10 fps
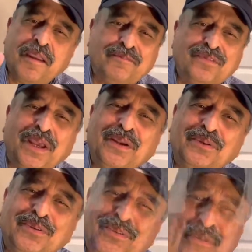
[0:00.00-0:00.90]
Thank you
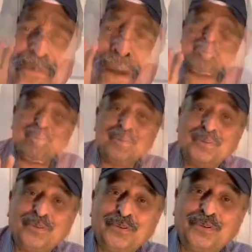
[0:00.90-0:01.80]
so much. I
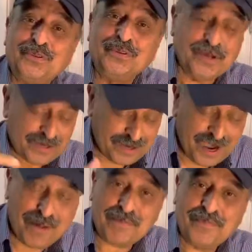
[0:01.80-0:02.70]
want you to
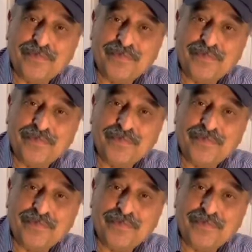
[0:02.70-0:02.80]
come